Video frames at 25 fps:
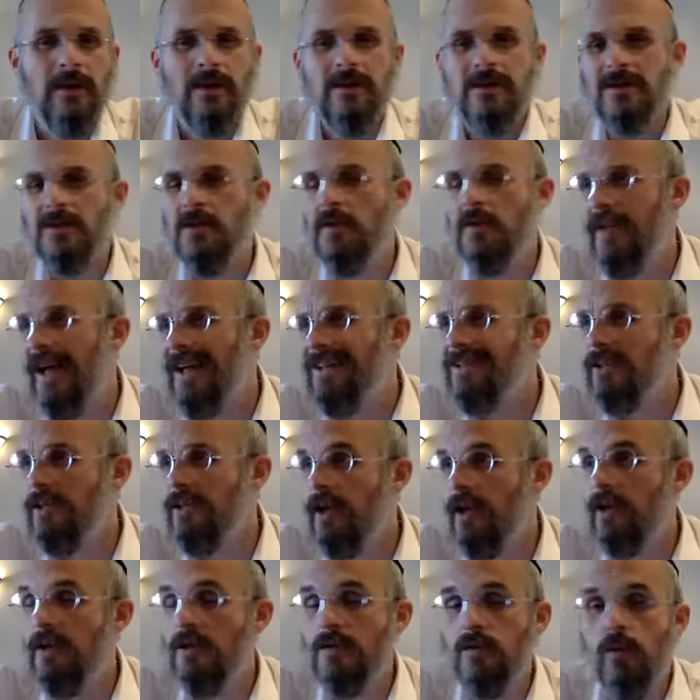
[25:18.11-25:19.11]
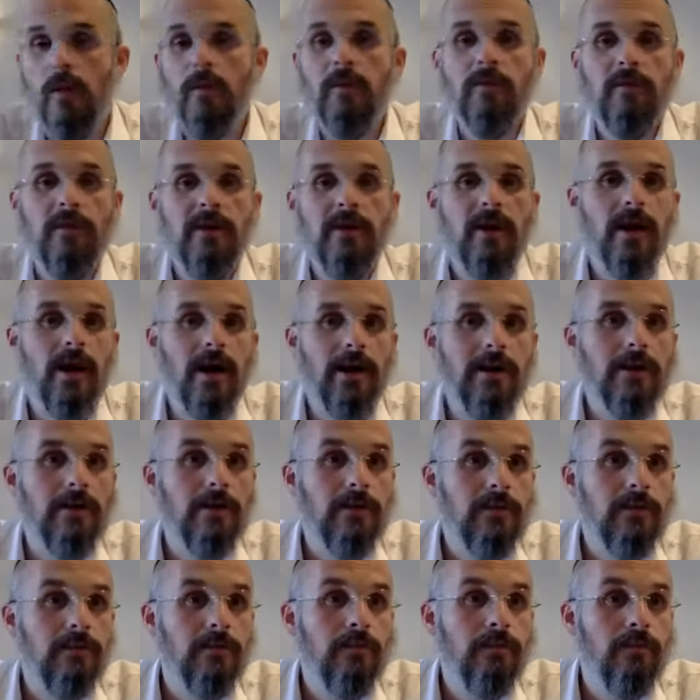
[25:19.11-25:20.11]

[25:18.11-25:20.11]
So if that's the case, what would be higher?